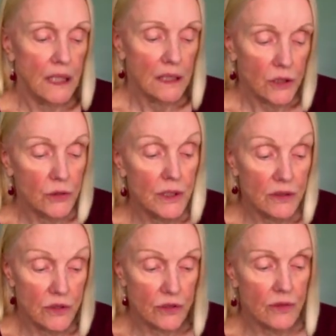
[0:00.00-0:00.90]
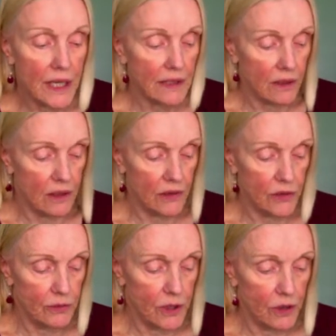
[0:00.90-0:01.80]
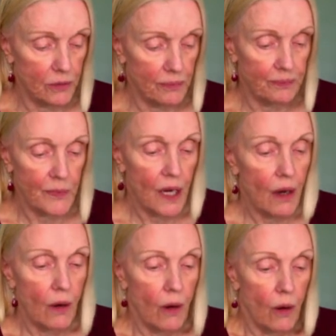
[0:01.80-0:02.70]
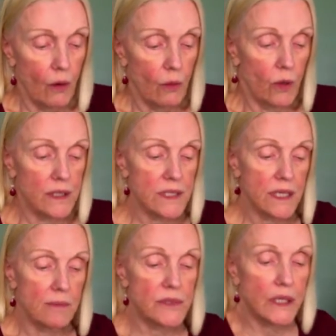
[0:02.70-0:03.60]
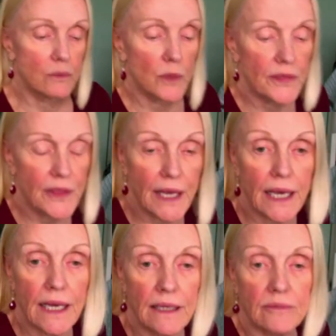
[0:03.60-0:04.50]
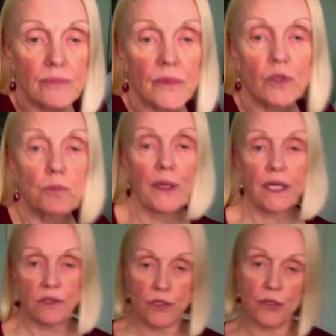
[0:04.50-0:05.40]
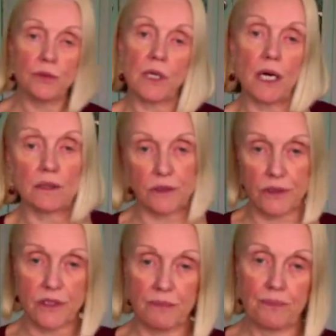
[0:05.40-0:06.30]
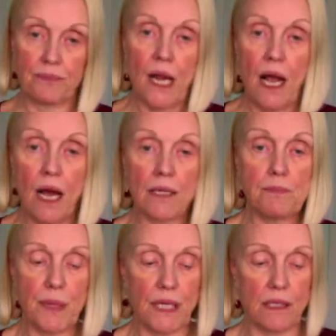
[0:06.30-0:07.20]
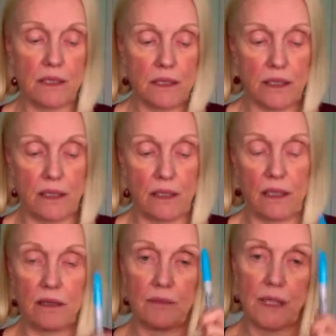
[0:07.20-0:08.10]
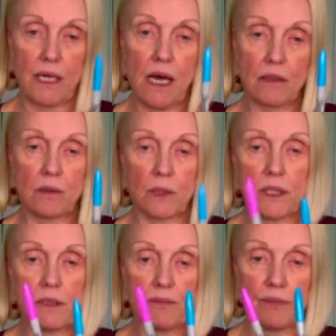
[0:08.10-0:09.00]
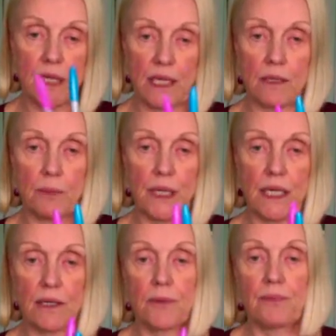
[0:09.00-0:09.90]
You can do that on your own. Once I'm done with that, you pick two colors. I picked an aqua and a pink,